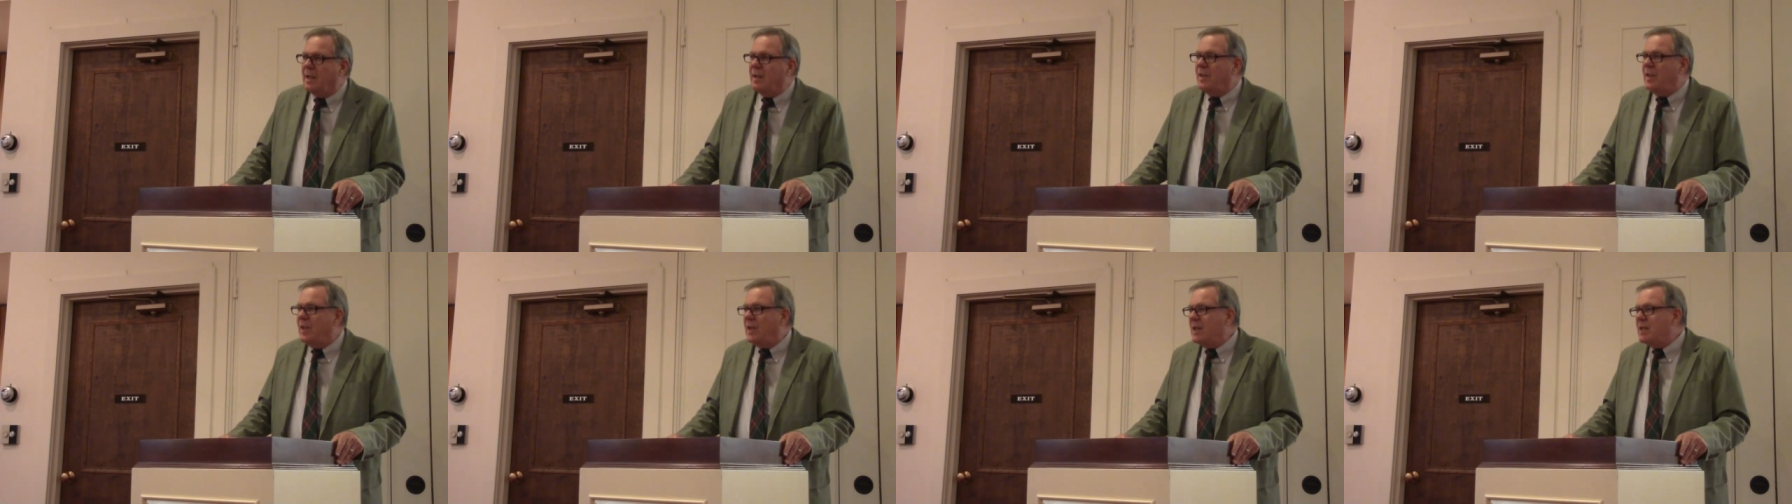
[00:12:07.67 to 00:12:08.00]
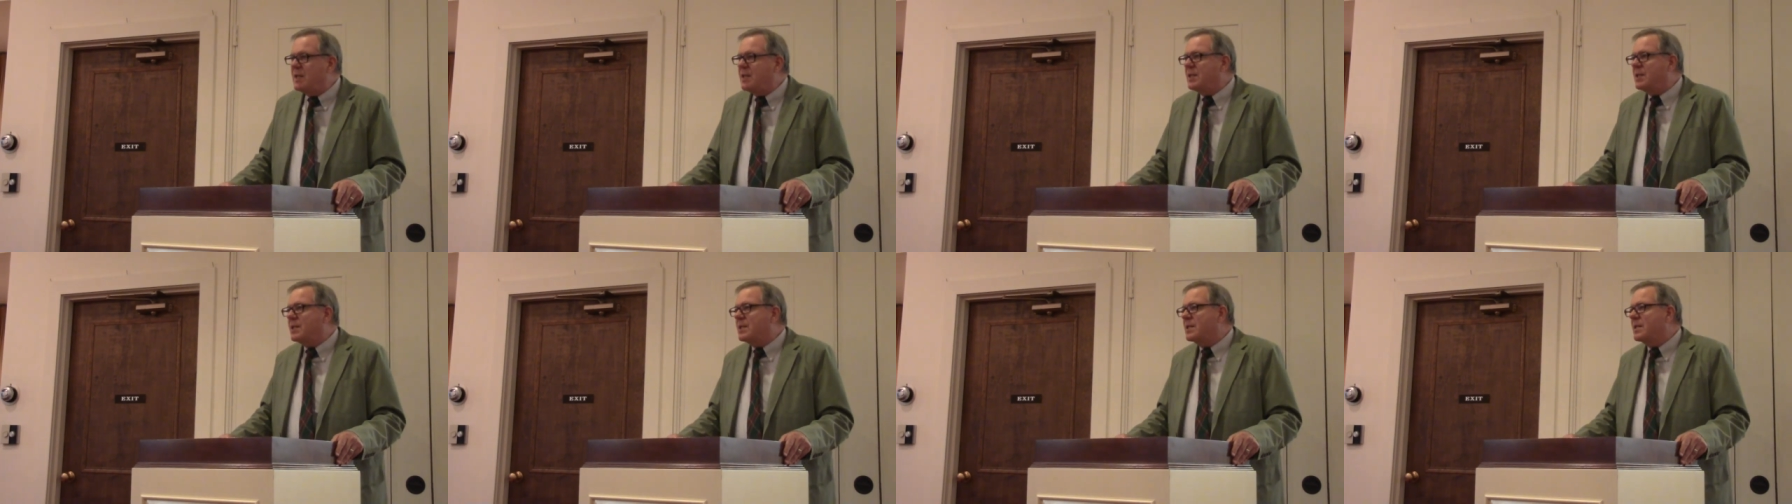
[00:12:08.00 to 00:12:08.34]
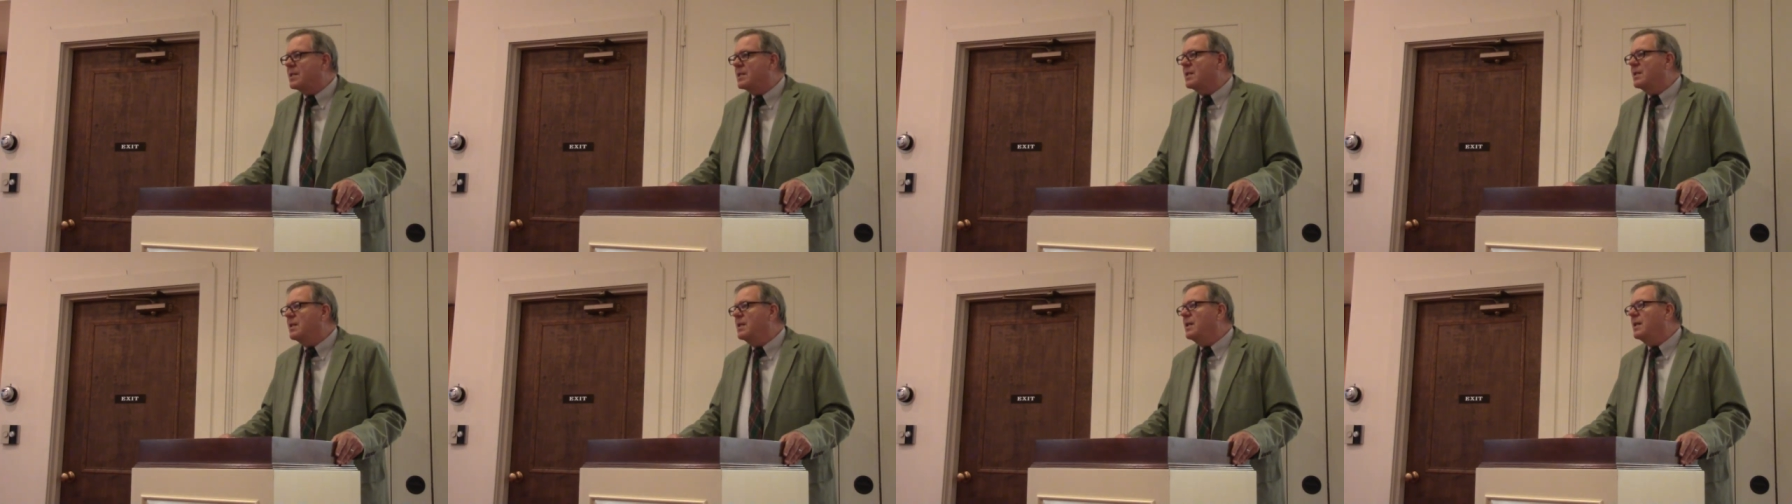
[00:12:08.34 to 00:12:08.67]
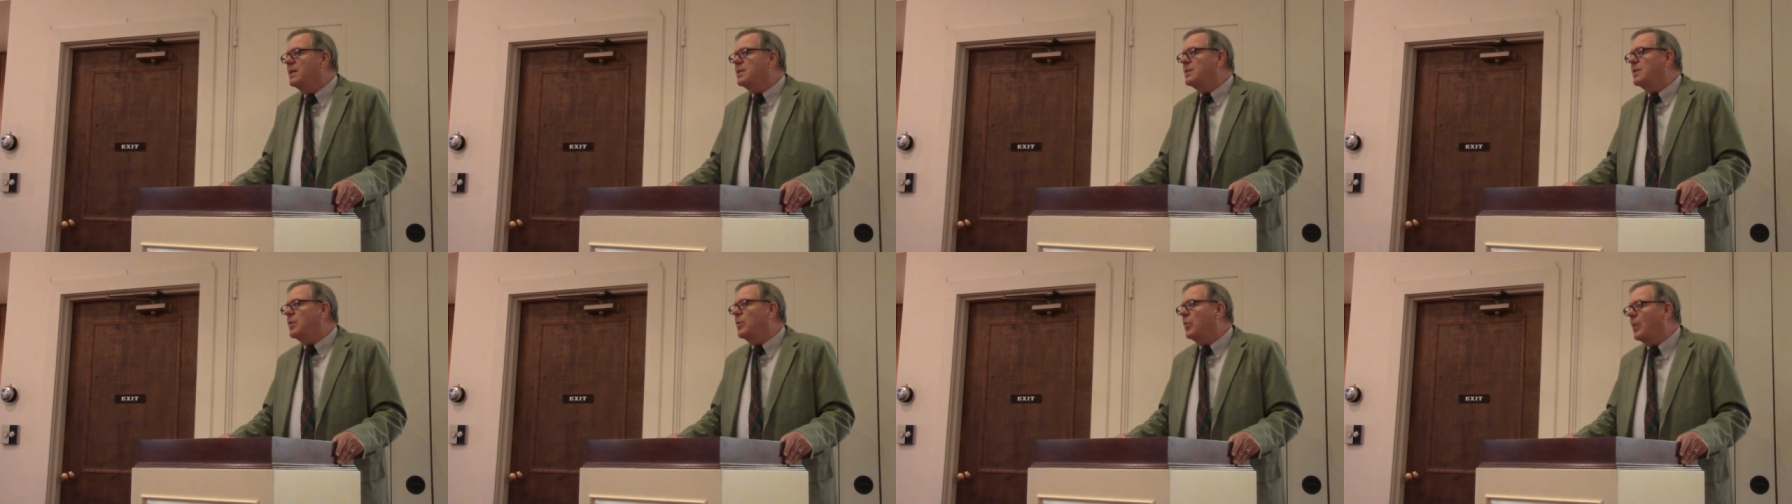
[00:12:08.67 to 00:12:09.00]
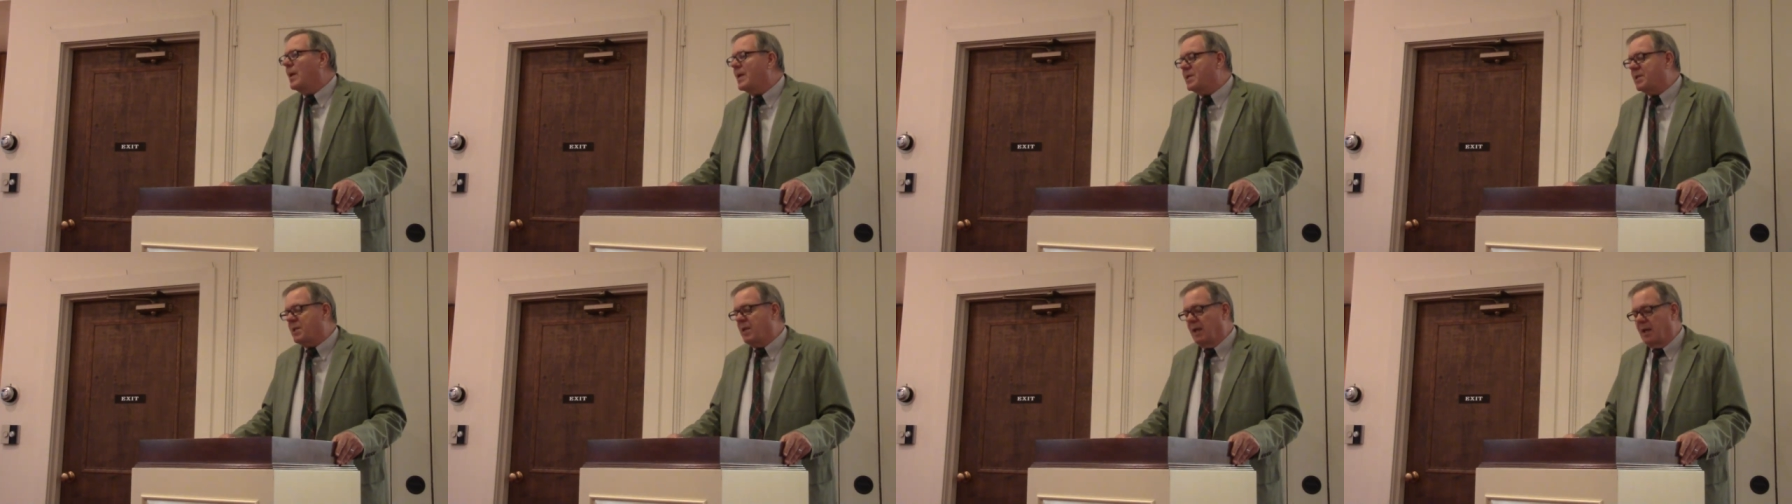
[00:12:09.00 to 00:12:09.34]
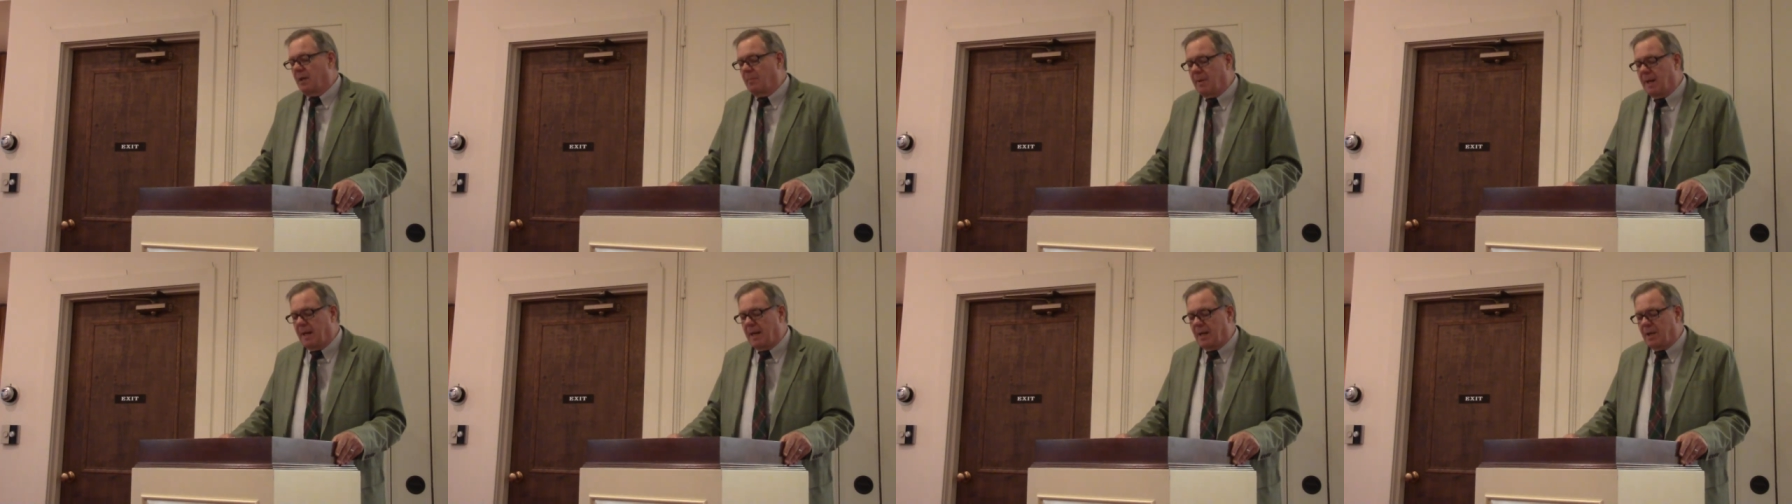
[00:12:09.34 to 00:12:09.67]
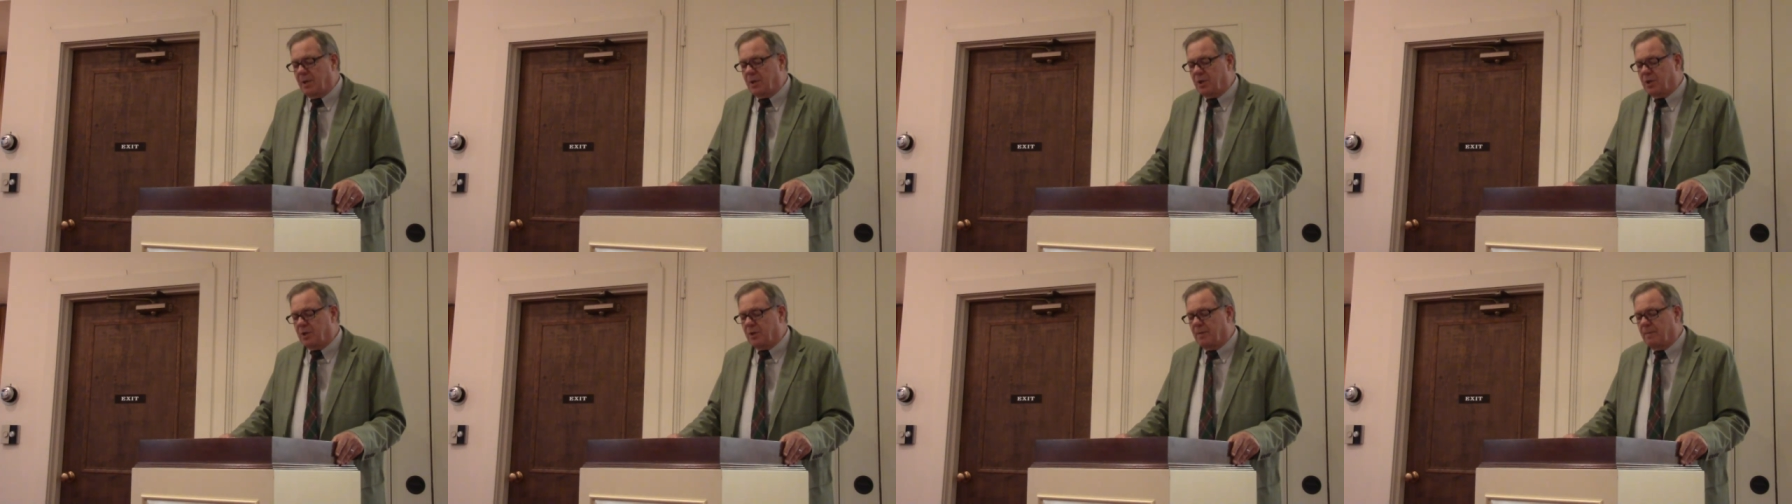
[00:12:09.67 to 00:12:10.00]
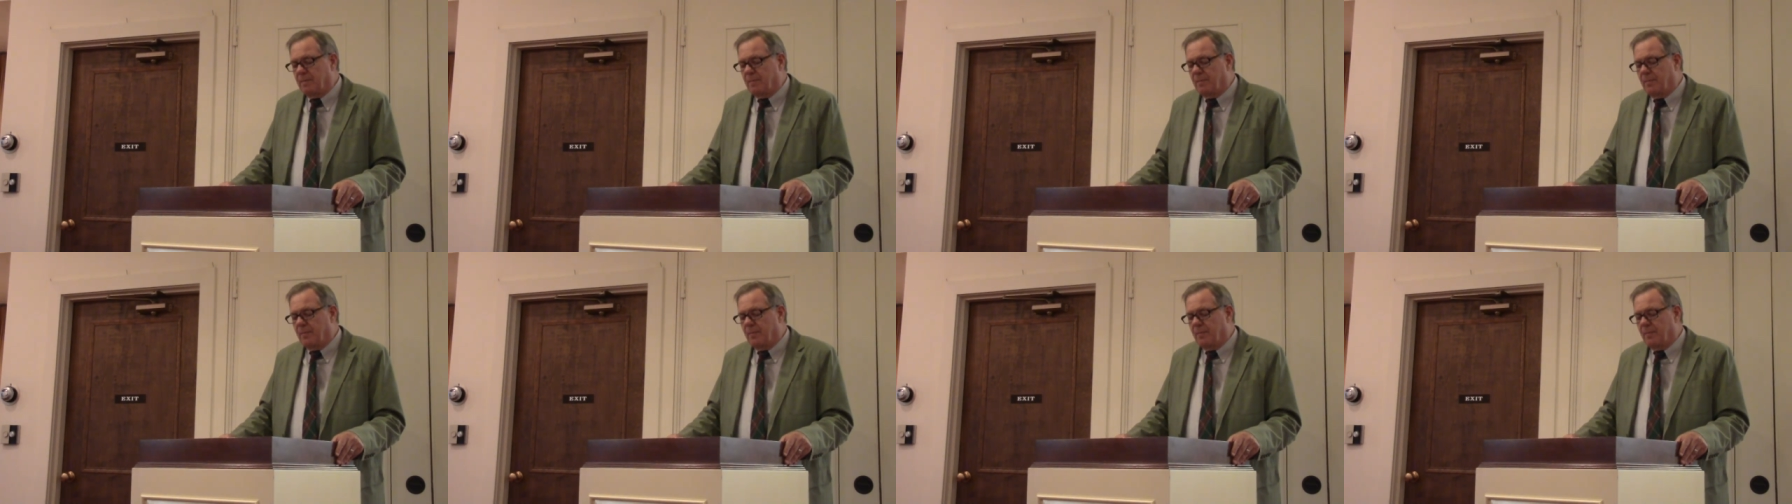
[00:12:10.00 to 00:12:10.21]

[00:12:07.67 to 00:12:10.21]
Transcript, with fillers: This is the wrestling match.